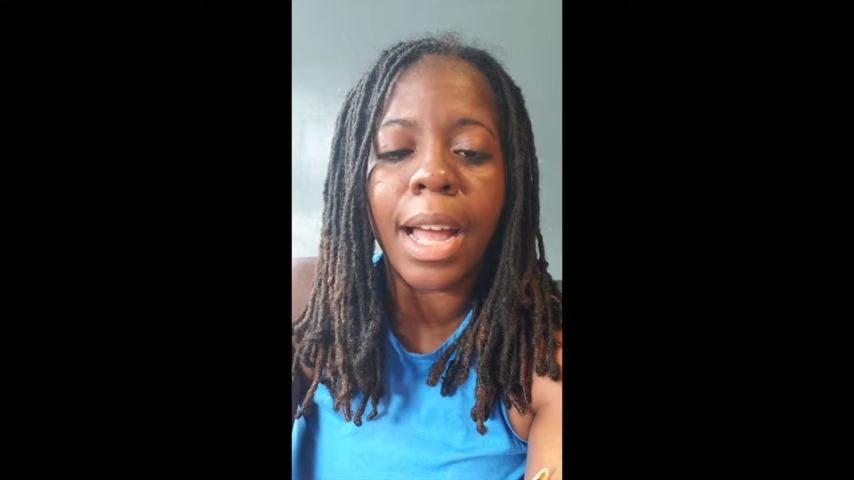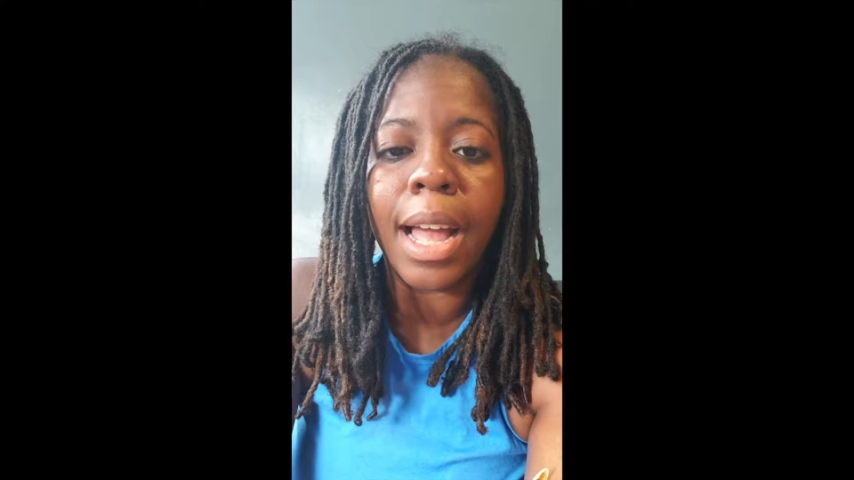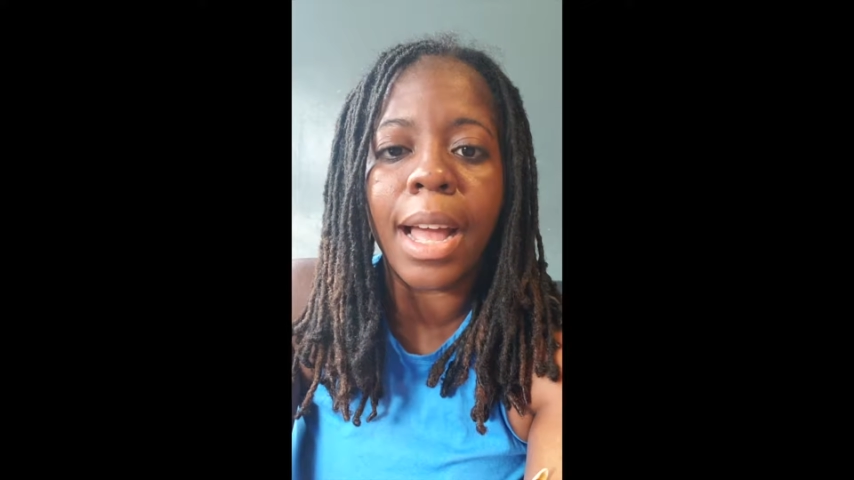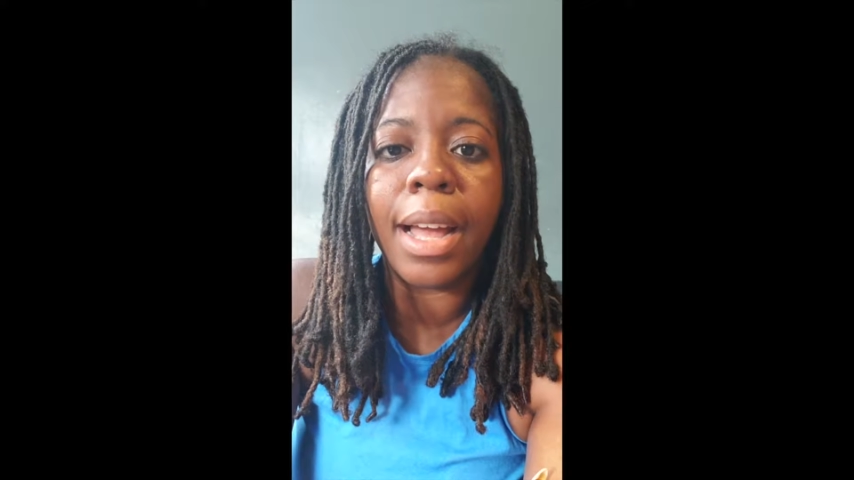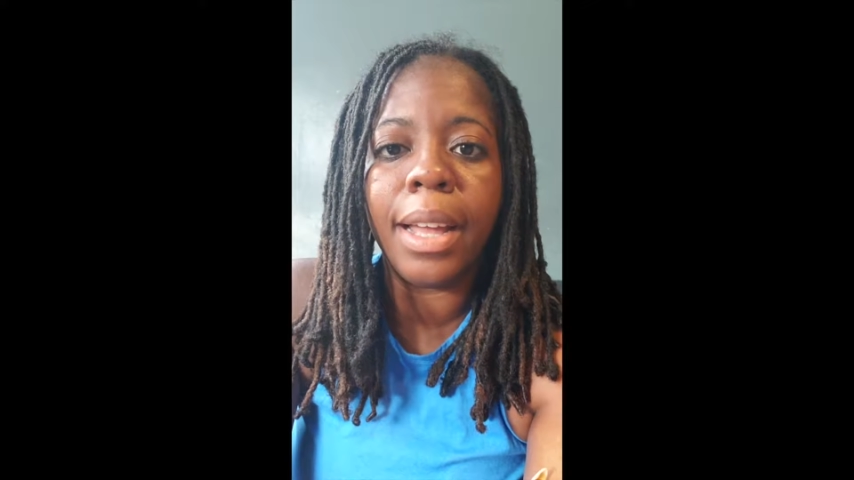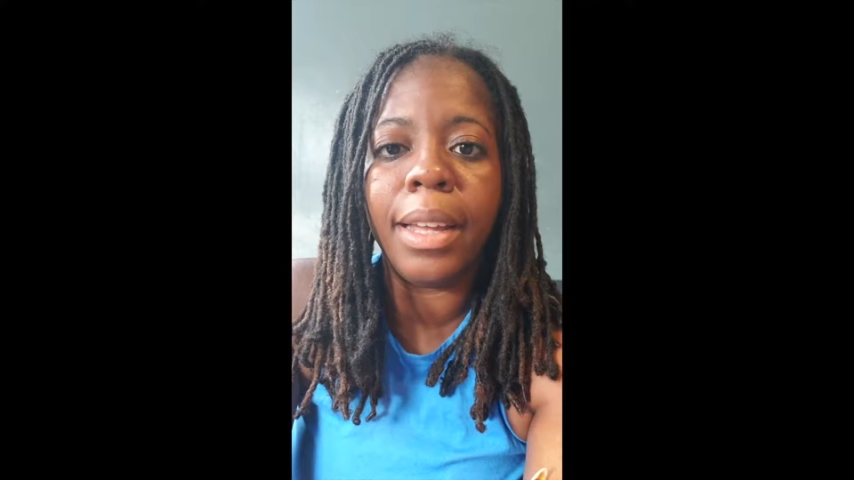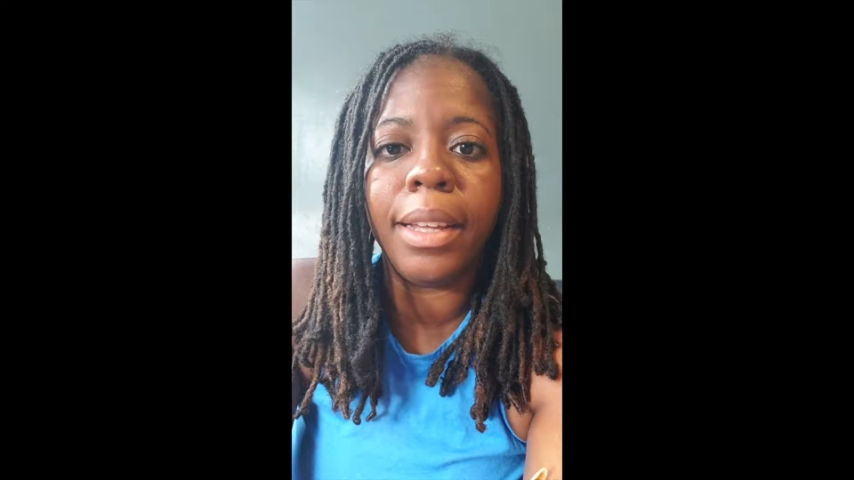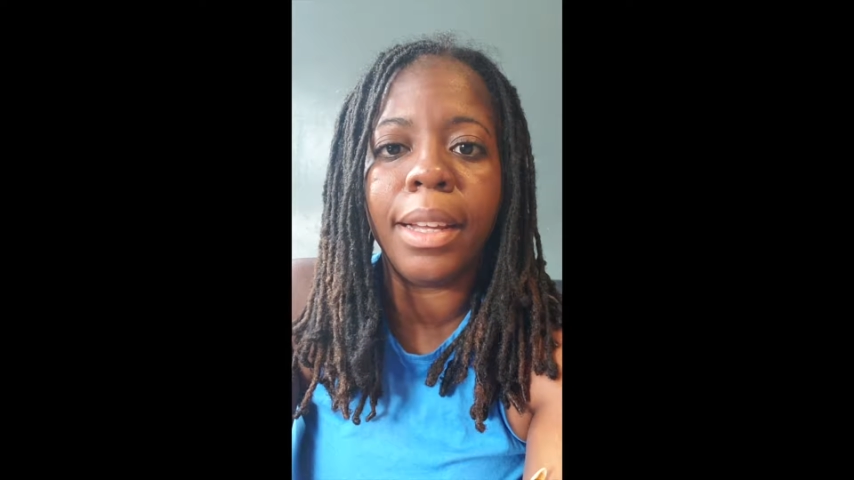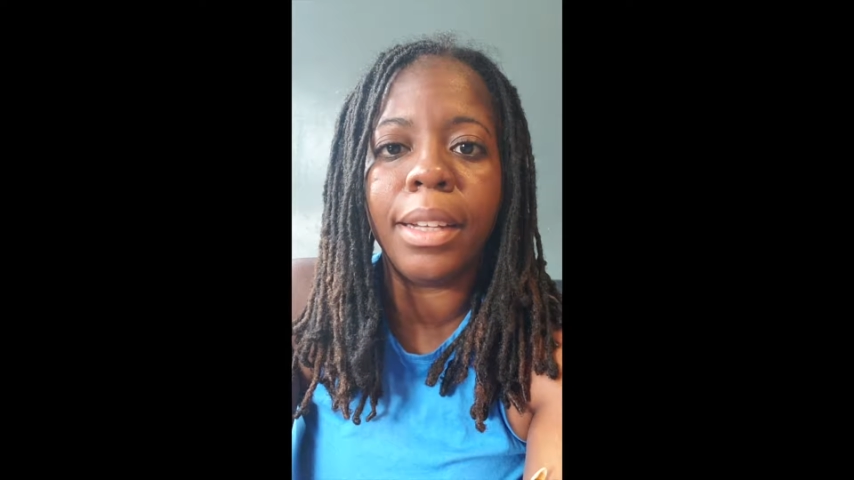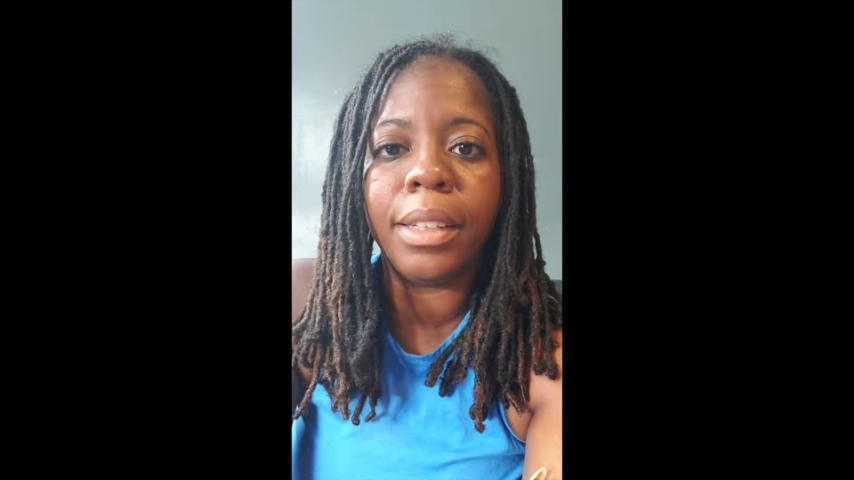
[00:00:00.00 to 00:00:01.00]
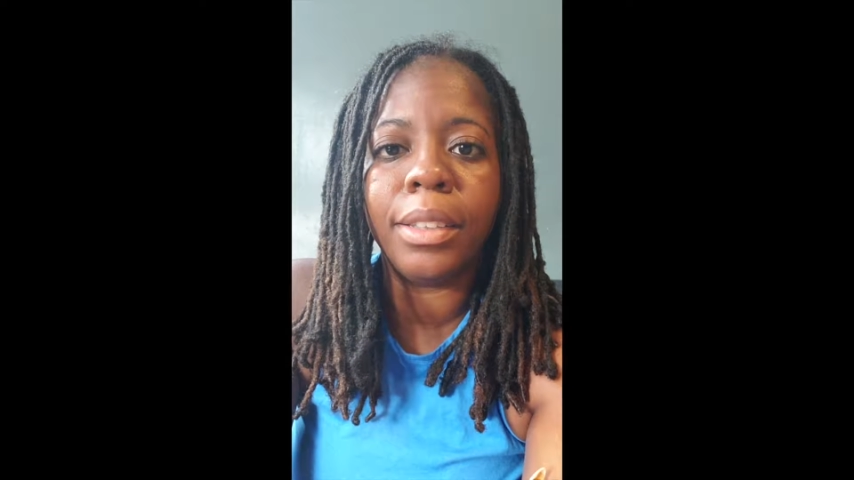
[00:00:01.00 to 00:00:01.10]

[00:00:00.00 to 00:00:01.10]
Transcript: I